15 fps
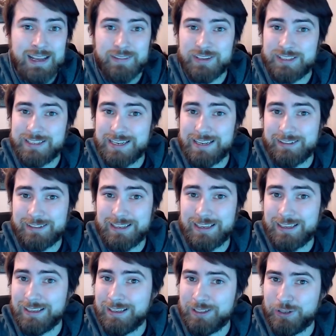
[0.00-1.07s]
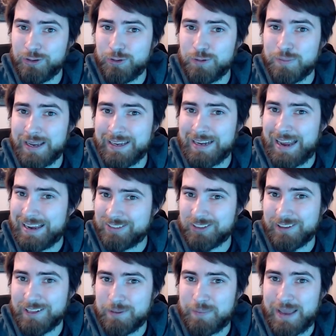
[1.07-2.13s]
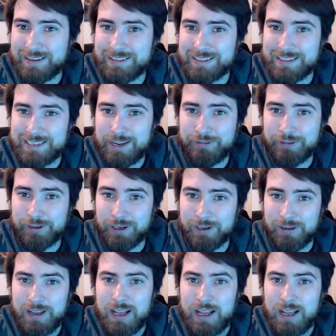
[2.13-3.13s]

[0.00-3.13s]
the DCEU might actually beg to differ.